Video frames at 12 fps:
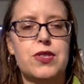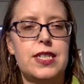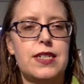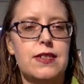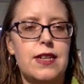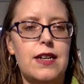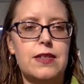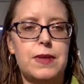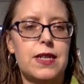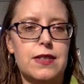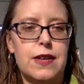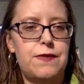C S S
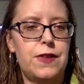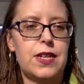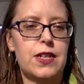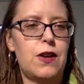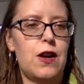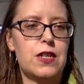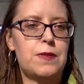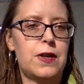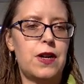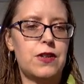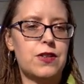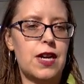because I feel like you, I
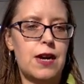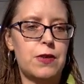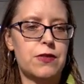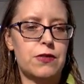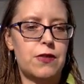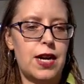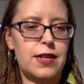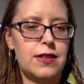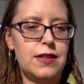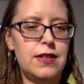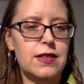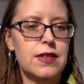spend all your time
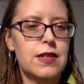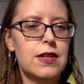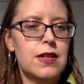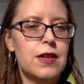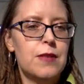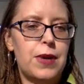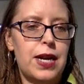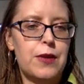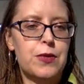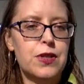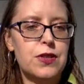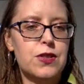overriding it. But I
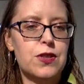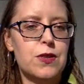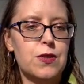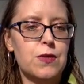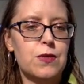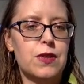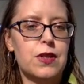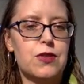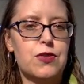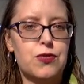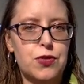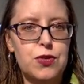will do the
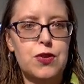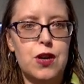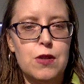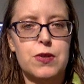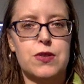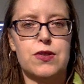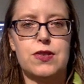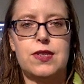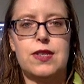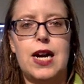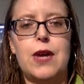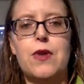true
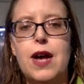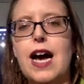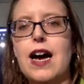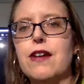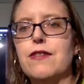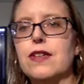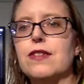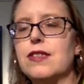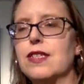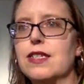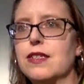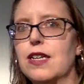globals I will have in the
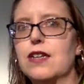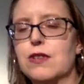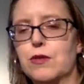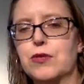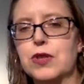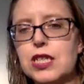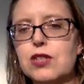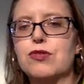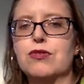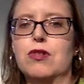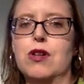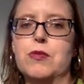C S S, the really
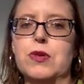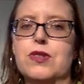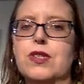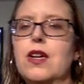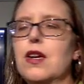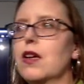true globals.